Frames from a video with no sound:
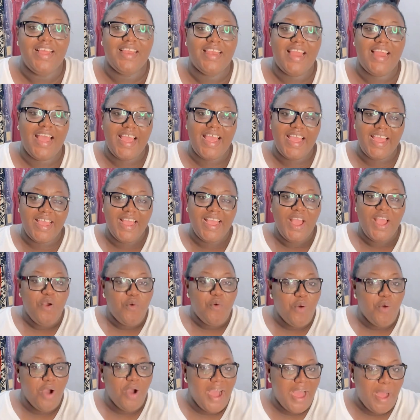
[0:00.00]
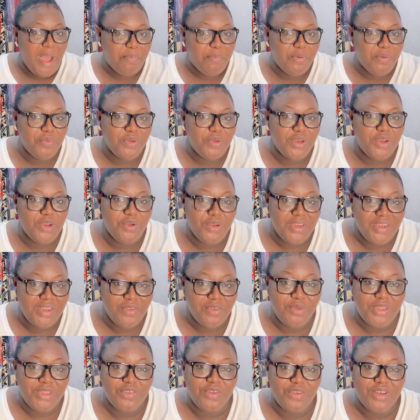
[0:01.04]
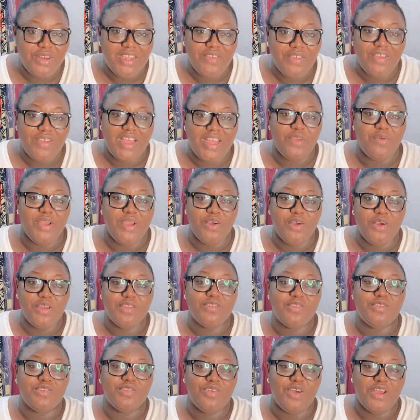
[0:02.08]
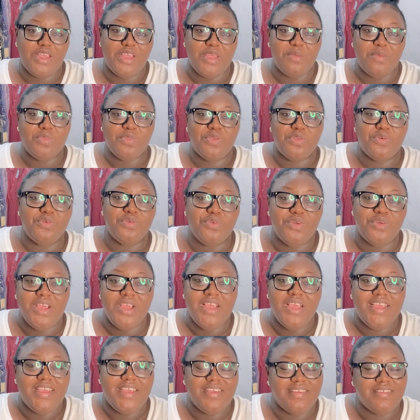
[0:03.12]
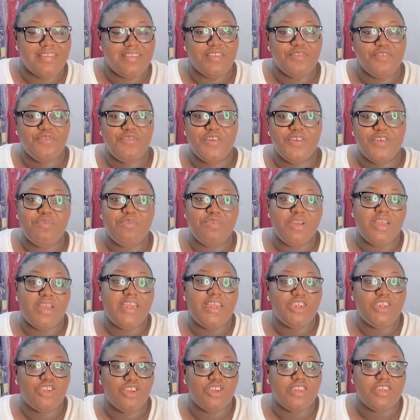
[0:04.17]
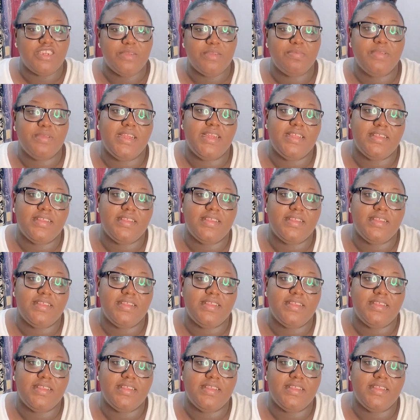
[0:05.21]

like what happened with Olivia. They were going to talk him through his different relationships, and